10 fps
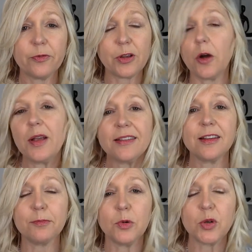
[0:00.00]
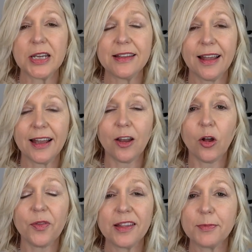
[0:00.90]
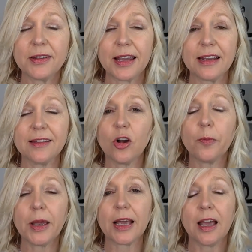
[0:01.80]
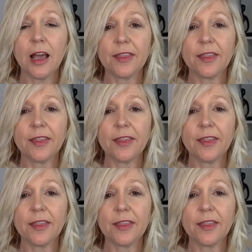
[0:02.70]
go into more detail on this particular topic,